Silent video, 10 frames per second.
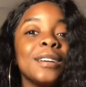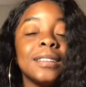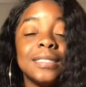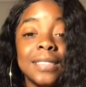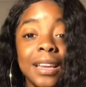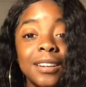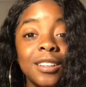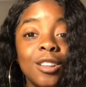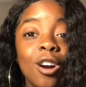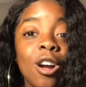Set an
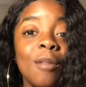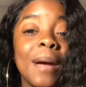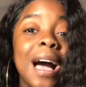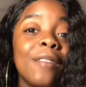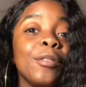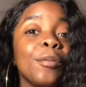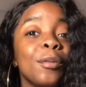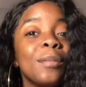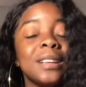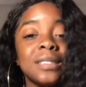alarm. Have your
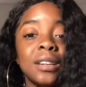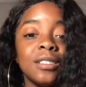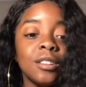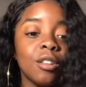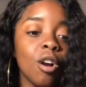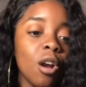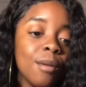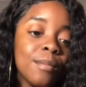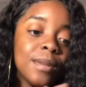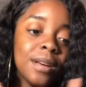roommate set an
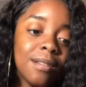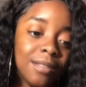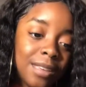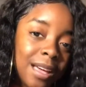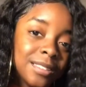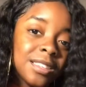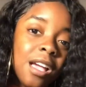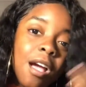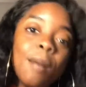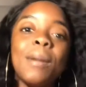alarm. Yes,
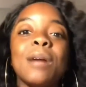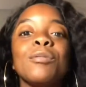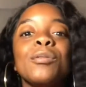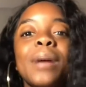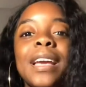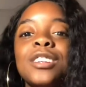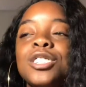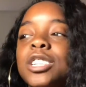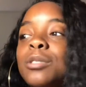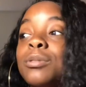my roommate,
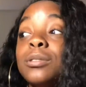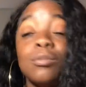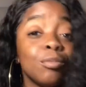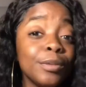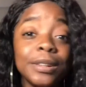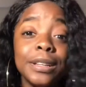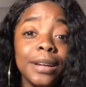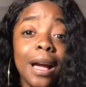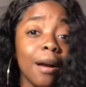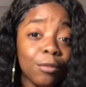she was
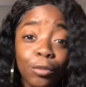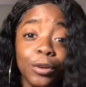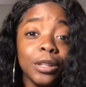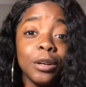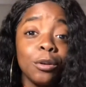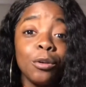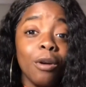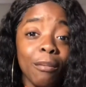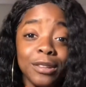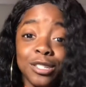really cool.
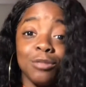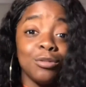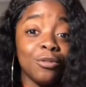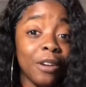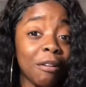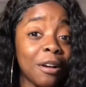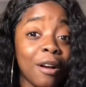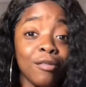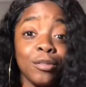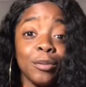I mean, she was very
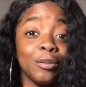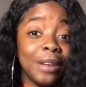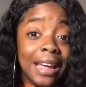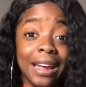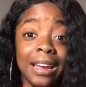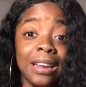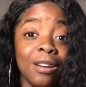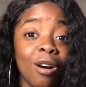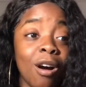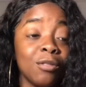comfortable naked
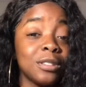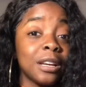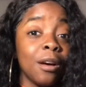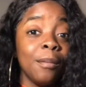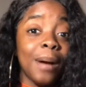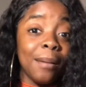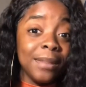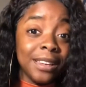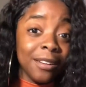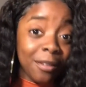and all. I was like, oh, I'm
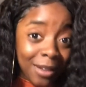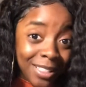in here.